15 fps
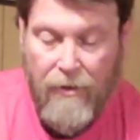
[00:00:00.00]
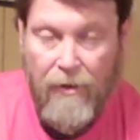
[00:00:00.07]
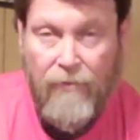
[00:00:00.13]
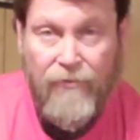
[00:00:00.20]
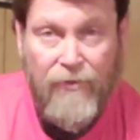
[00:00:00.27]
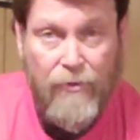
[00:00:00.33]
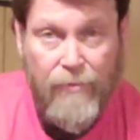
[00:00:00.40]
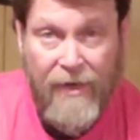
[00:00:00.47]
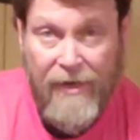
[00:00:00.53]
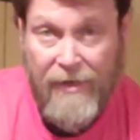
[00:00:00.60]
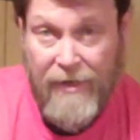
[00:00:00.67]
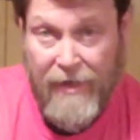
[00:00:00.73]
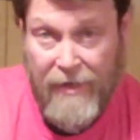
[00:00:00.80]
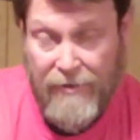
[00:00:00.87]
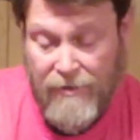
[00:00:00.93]
a few
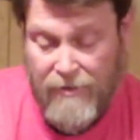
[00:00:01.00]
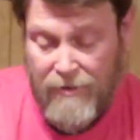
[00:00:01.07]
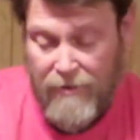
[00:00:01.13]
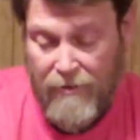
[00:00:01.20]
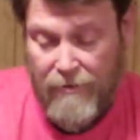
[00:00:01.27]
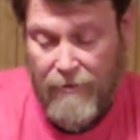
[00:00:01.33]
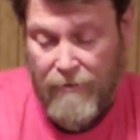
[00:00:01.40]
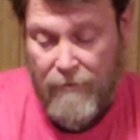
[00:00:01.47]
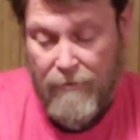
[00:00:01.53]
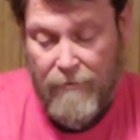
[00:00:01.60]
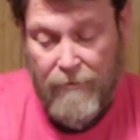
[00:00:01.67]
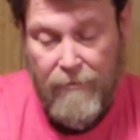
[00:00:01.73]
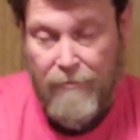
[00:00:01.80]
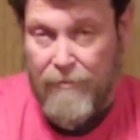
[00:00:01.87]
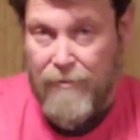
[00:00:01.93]
band-aids,
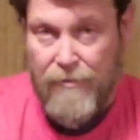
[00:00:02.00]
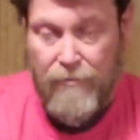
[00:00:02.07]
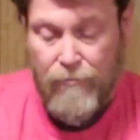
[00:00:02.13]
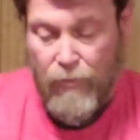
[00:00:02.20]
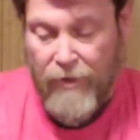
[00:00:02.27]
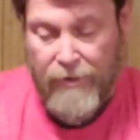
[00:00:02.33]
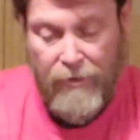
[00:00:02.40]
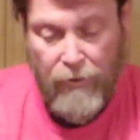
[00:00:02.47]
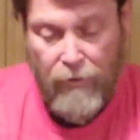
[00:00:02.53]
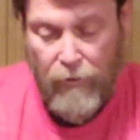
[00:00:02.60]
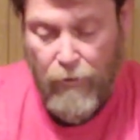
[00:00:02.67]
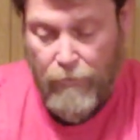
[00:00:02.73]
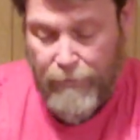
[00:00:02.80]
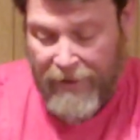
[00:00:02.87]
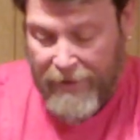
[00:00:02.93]
just regular
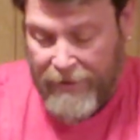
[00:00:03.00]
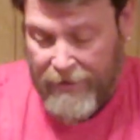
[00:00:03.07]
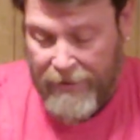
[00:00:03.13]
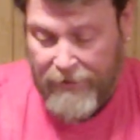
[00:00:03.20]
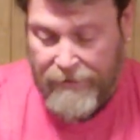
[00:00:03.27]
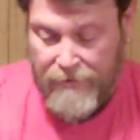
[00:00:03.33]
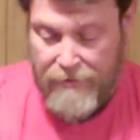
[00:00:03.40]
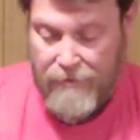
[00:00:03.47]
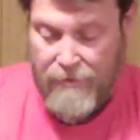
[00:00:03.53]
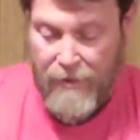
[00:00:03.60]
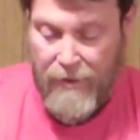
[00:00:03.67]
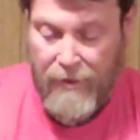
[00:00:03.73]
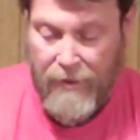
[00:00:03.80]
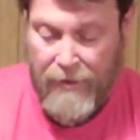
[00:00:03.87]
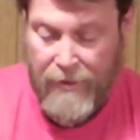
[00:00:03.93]
old band-aids,
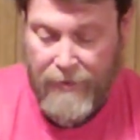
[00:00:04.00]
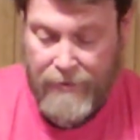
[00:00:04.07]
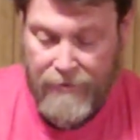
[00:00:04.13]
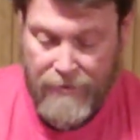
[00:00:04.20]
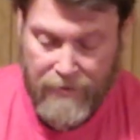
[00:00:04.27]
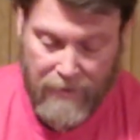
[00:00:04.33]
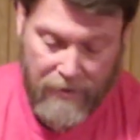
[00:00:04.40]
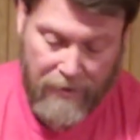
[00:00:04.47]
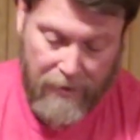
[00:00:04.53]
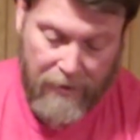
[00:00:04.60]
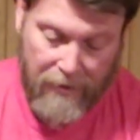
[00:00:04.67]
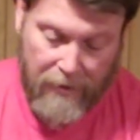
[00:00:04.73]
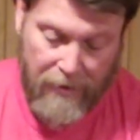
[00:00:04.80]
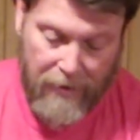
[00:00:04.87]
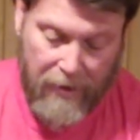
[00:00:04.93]
and
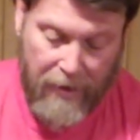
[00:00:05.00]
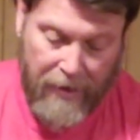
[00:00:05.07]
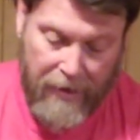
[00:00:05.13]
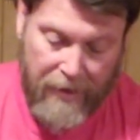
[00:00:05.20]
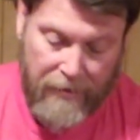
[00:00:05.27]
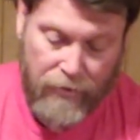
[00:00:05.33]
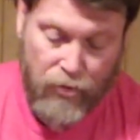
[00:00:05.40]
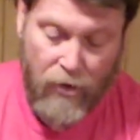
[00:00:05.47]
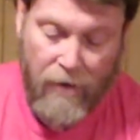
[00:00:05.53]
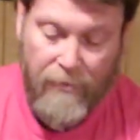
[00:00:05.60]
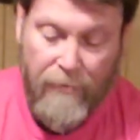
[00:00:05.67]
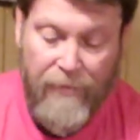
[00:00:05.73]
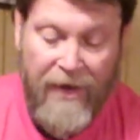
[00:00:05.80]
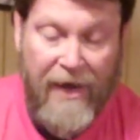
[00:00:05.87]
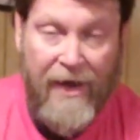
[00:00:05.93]
a
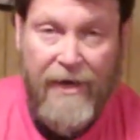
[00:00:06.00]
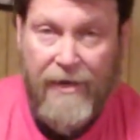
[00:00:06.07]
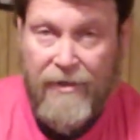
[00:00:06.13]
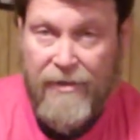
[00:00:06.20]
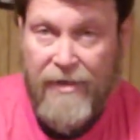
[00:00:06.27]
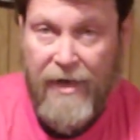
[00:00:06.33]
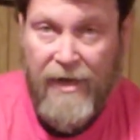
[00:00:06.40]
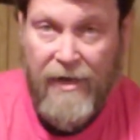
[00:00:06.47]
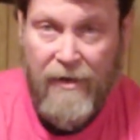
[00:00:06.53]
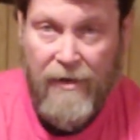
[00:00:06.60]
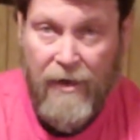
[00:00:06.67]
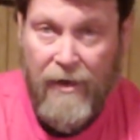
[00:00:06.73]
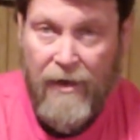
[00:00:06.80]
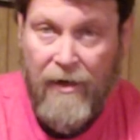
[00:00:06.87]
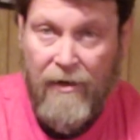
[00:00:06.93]
trauma pad. It's
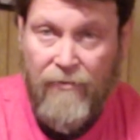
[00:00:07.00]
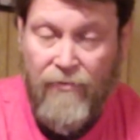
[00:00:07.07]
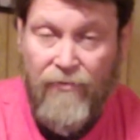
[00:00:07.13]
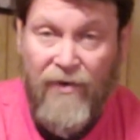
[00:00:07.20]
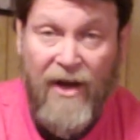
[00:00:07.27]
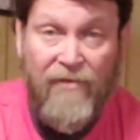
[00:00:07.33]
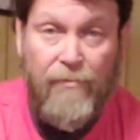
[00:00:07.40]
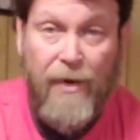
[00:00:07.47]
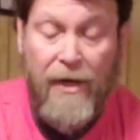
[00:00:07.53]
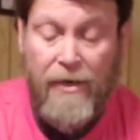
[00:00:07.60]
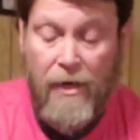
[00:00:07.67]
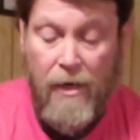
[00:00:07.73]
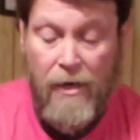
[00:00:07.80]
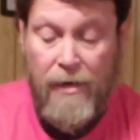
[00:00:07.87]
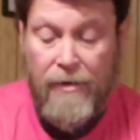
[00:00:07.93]
a
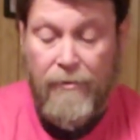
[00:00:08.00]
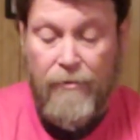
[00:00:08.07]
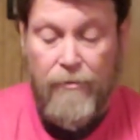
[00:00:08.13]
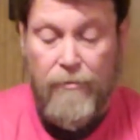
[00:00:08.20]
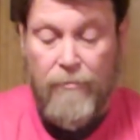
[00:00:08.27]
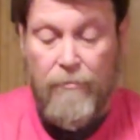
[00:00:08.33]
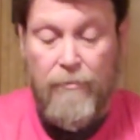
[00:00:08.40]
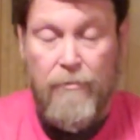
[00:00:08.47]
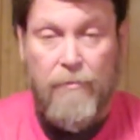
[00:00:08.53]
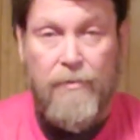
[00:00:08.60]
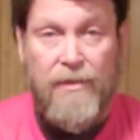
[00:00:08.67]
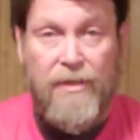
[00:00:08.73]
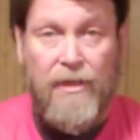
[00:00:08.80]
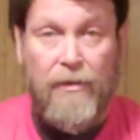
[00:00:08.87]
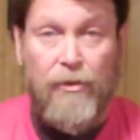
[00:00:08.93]
5x9
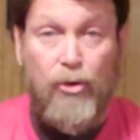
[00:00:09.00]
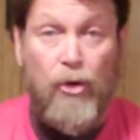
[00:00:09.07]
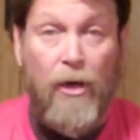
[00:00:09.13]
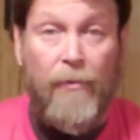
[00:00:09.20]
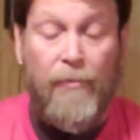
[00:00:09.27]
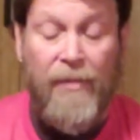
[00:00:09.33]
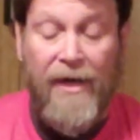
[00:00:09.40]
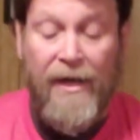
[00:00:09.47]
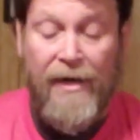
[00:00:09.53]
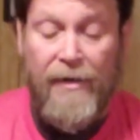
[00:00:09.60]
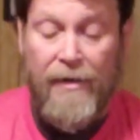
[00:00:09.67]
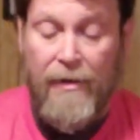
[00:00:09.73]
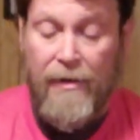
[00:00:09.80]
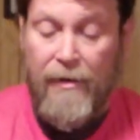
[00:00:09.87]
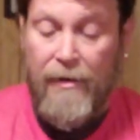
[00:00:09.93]
sealed trauma
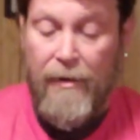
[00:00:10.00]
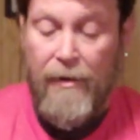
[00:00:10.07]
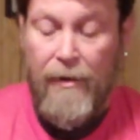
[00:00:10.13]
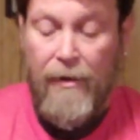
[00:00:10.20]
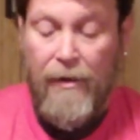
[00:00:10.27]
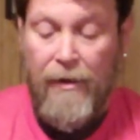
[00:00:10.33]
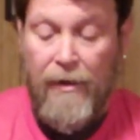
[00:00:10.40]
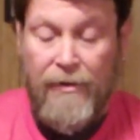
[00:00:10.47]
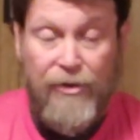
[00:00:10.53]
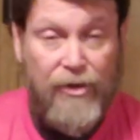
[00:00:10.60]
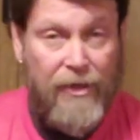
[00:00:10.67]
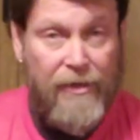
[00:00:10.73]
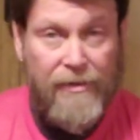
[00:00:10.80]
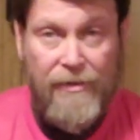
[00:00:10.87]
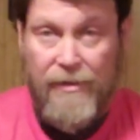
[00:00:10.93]
pad,
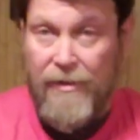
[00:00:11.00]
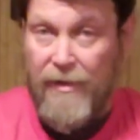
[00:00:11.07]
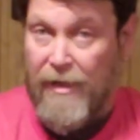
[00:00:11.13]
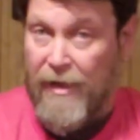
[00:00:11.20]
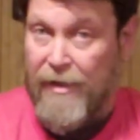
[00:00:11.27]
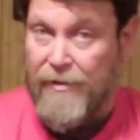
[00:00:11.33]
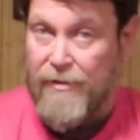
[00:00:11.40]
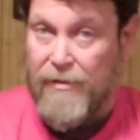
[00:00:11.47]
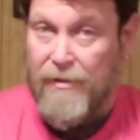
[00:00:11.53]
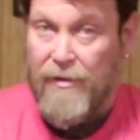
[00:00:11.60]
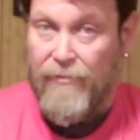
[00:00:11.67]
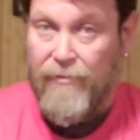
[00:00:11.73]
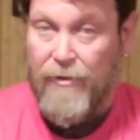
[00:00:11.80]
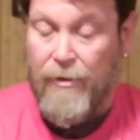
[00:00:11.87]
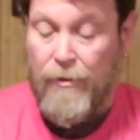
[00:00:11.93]
just in case, you
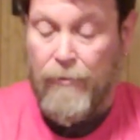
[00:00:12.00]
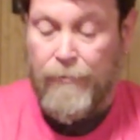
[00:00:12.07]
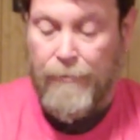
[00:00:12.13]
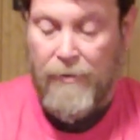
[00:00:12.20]
never know.